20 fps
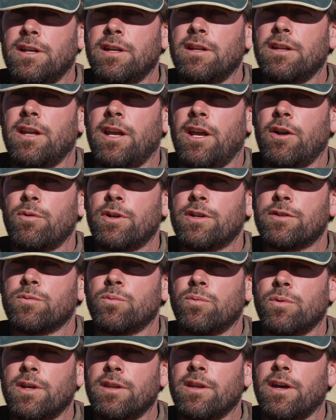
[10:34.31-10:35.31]
in areas
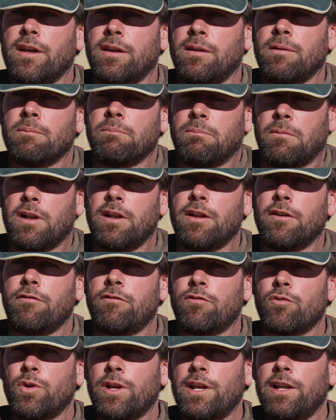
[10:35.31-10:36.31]
where they live
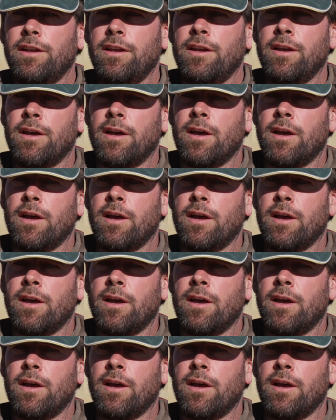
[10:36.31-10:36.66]
freely.